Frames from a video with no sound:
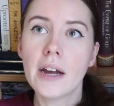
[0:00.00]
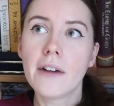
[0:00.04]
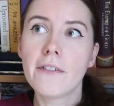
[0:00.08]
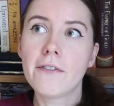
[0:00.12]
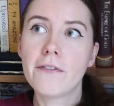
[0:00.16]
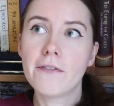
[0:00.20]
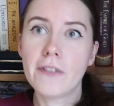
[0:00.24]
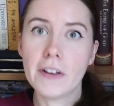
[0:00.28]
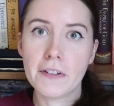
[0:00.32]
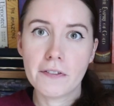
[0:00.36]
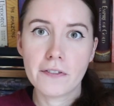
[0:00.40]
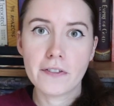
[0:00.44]

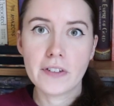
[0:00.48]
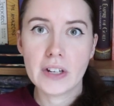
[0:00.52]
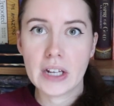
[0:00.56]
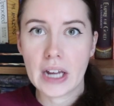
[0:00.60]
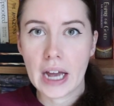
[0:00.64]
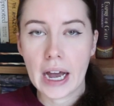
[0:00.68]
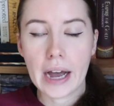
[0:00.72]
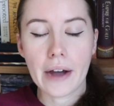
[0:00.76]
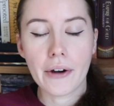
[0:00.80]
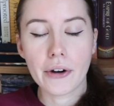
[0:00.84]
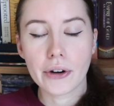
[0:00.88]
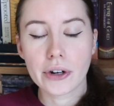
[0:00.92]

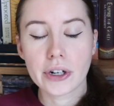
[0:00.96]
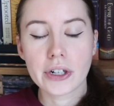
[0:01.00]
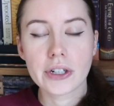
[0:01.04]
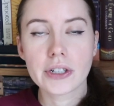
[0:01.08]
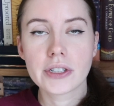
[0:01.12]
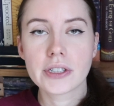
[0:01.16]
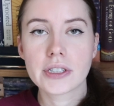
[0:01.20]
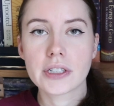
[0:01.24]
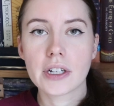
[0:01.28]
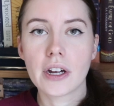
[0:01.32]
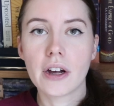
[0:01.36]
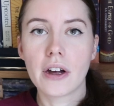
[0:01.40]
50
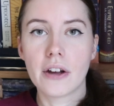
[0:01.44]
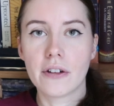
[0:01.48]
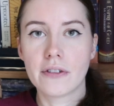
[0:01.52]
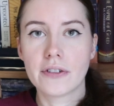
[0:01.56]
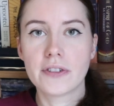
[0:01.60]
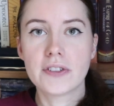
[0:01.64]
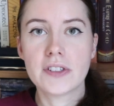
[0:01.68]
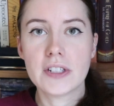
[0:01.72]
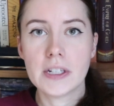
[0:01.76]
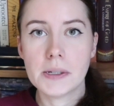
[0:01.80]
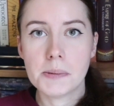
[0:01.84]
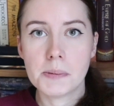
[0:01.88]
hours of
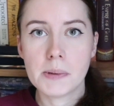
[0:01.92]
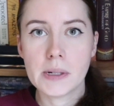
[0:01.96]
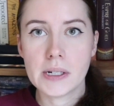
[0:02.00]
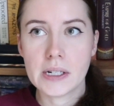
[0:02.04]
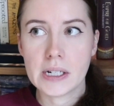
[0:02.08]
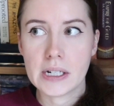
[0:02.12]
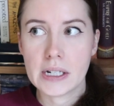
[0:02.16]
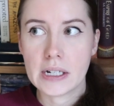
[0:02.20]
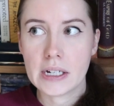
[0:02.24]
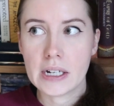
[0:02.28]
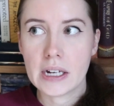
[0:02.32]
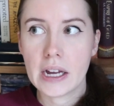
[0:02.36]

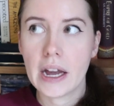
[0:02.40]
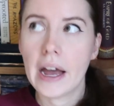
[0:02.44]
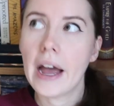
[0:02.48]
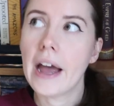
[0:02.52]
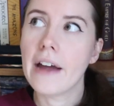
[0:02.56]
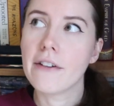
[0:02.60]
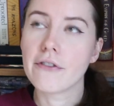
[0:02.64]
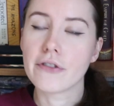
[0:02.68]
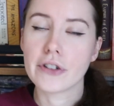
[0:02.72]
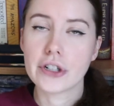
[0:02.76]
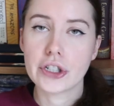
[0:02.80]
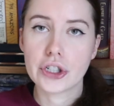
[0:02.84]
CPD
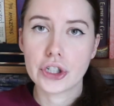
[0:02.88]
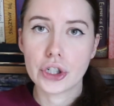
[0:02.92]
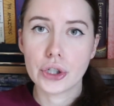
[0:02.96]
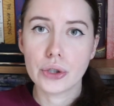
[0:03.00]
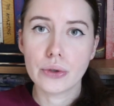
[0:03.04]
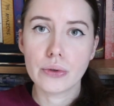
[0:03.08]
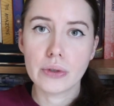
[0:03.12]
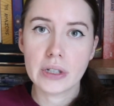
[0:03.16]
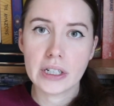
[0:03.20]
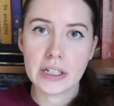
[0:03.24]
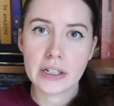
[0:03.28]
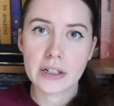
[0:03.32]
every
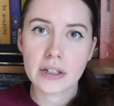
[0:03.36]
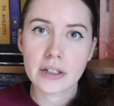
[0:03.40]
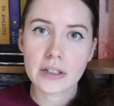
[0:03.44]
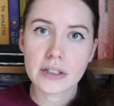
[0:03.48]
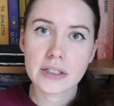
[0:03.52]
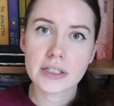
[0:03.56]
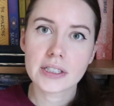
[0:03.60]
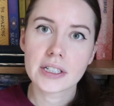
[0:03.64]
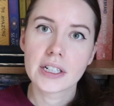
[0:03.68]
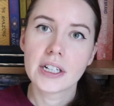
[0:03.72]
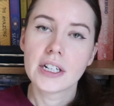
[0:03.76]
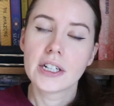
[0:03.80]
2
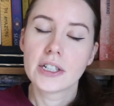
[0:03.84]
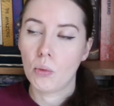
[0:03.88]
years.